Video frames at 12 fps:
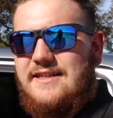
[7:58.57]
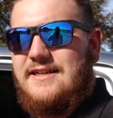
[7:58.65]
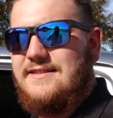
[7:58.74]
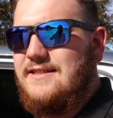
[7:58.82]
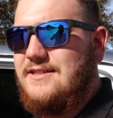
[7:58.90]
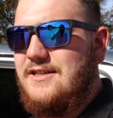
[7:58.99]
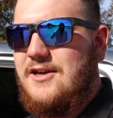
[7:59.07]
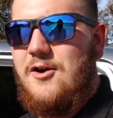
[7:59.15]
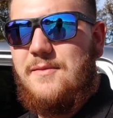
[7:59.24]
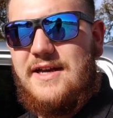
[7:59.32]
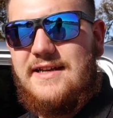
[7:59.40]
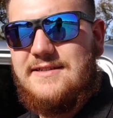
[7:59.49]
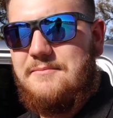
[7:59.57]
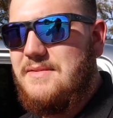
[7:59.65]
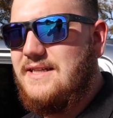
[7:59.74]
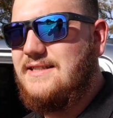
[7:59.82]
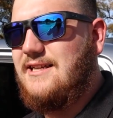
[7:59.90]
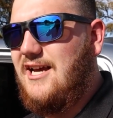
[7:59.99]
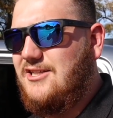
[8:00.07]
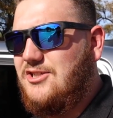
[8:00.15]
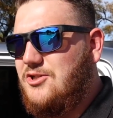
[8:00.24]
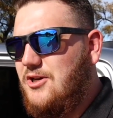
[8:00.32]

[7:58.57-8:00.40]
Because the Tacoma is a mid-sized